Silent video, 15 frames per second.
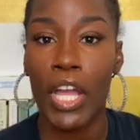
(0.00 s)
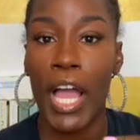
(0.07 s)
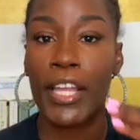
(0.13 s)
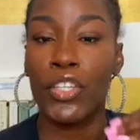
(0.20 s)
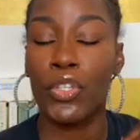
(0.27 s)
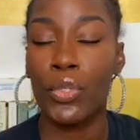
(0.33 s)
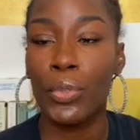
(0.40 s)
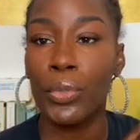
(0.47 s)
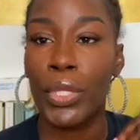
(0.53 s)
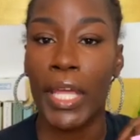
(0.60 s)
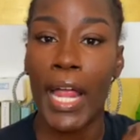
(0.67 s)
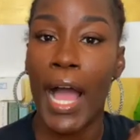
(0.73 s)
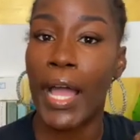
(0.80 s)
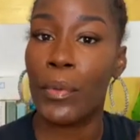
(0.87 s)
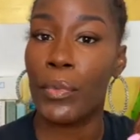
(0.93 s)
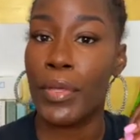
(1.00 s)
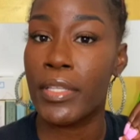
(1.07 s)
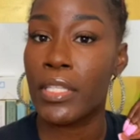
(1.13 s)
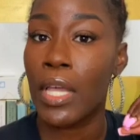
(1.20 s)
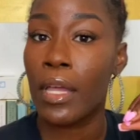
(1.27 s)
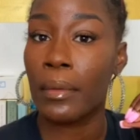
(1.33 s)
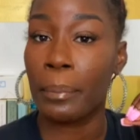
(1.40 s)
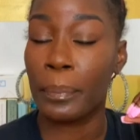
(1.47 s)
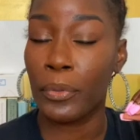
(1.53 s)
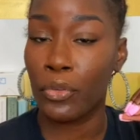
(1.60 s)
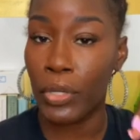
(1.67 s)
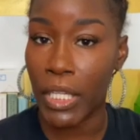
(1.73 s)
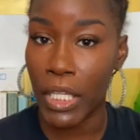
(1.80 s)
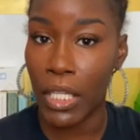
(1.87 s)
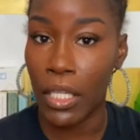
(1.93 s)
I knew that I was
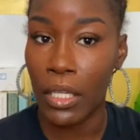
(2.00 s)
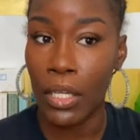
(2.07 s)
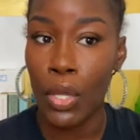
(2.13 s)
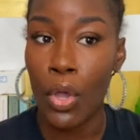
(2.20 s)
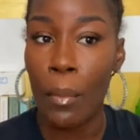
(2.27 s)
pretty,